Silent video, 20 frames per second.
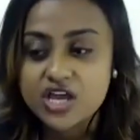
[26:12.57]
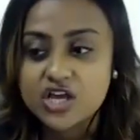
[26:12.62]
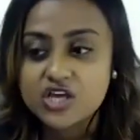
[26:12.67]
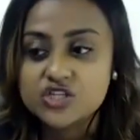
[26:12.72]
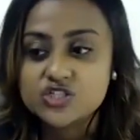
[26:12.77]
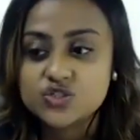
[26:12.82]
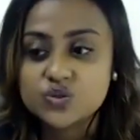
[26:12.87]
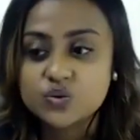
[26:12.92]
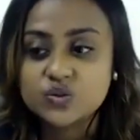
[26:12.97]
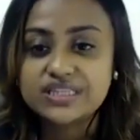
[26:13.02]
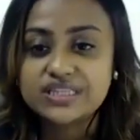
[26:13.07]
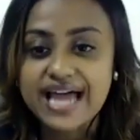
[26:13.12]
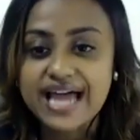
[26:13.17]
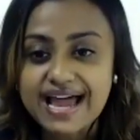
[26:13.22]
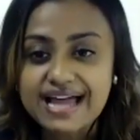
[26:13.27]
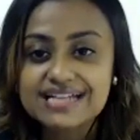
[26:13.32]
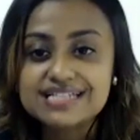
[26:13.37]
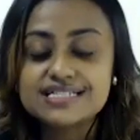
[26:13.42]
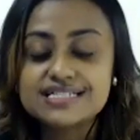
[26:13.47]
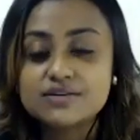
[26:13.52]
So
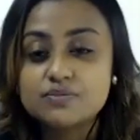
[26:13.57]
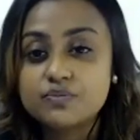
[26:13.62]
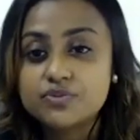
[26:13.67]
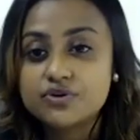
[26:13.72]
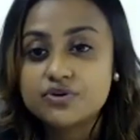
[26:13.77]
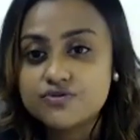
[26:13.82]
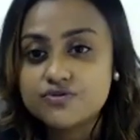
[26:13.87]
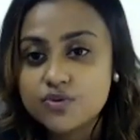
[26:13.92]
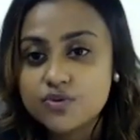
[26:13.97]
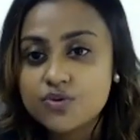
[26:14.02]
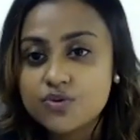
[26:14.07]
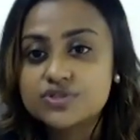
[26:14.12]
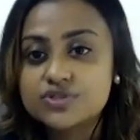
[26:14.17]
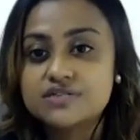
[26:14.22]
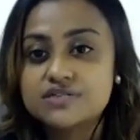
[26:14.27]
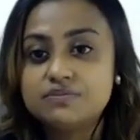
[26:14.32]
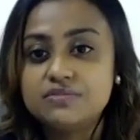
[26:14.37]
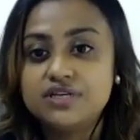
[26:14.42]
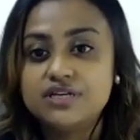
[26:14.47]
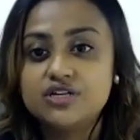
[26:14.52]
that provoked
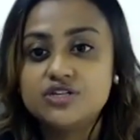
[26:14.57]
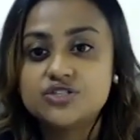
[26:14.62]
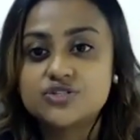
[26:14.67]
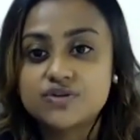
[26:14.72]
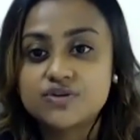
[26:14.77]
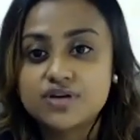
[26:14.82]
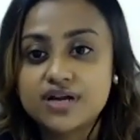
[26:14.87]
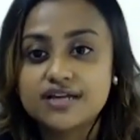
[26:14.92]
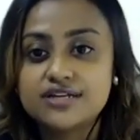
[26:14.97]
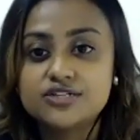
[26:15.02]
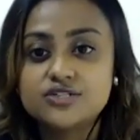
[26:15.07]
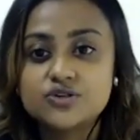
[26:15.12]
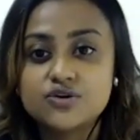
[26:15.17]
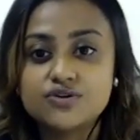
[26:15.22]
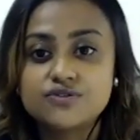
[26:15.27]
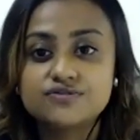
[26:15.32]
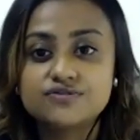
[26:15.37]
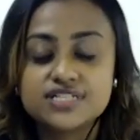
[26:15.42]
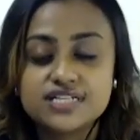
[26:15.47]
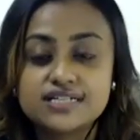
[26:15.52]
me to kind
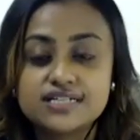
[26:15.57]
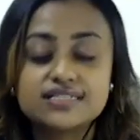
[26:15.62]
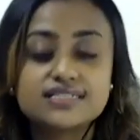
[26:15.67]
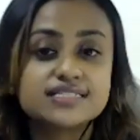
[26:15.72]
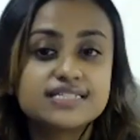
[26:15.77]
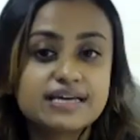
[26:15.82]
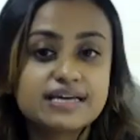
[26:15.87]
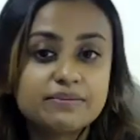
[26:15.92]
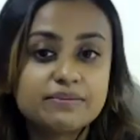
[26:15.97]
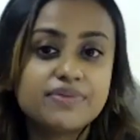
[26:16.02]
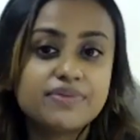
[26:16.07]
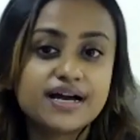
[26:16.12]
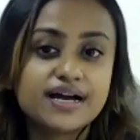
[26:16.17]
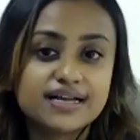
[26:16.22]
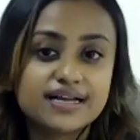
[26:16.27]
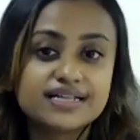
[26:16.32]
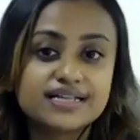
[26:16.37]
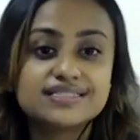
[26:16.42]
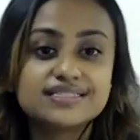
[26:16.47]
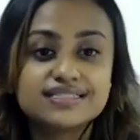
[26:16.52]
of take a step back
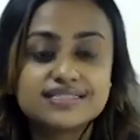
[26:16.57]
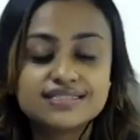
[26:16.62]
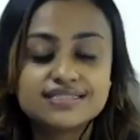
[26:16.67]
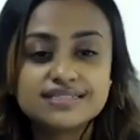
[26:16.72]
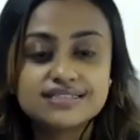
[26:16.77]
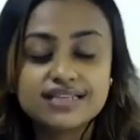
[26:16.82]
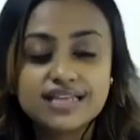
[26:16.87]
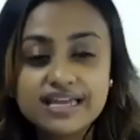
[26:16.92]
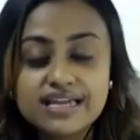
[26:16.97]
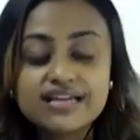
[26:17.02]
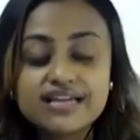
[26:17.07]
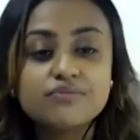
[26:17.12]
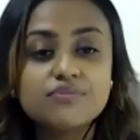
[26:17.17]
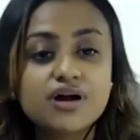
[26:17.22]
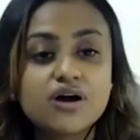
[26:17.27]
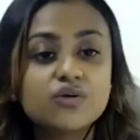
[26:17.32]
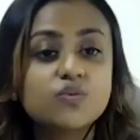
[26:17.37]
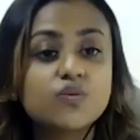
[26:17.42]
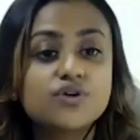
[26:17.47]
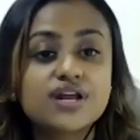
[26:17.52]
and think
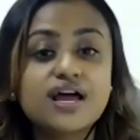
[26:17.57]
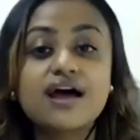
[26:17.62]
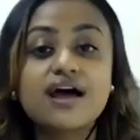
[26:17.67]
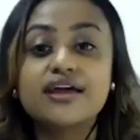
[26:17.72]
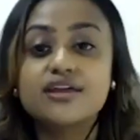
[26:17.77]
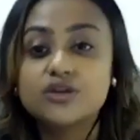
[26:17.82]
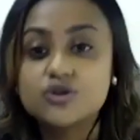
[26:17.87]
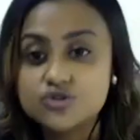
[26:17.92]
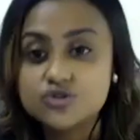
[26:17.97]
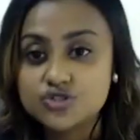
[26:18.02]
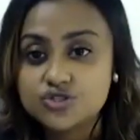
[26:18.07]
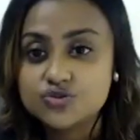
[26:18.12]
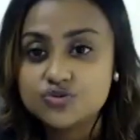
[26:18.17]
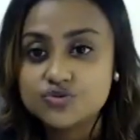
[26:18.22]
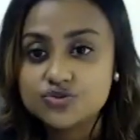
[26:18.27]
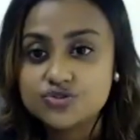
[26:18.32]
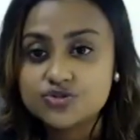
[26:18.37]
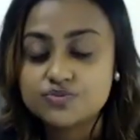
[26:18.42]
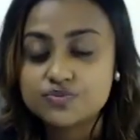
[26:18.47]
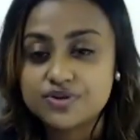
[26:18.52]
about what I could
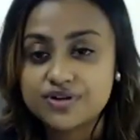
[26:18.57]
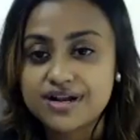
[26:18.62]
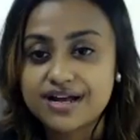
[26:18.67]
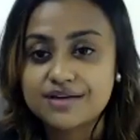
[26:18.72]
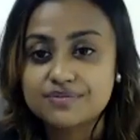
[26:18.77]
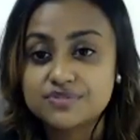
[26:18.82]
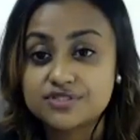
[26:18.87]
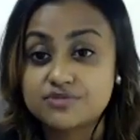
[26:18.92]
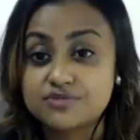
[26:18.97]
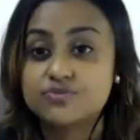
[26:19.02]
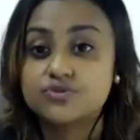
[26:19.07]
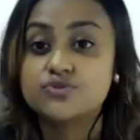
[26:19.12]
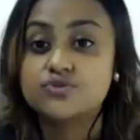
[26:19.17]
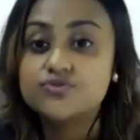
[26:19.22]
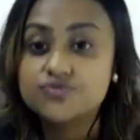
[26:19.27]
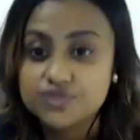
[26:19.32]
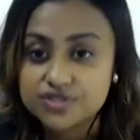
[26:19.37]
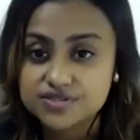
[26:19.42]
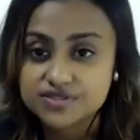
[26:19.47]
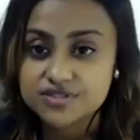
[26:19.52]
do to perhaps improve
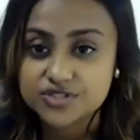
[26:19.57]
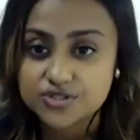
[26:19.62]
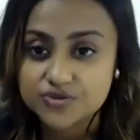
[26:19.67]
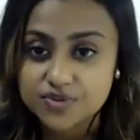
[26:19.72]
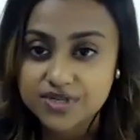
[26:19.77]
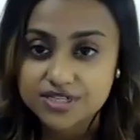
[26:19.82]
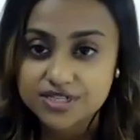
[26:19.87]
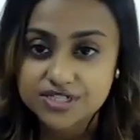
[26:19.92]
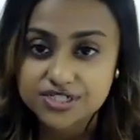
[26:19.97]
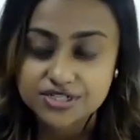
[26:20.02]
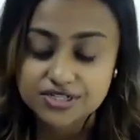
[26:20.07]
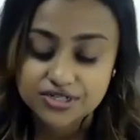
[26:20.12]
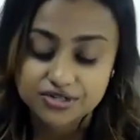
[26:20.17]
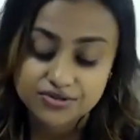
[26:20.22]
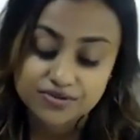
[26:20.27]
the situation,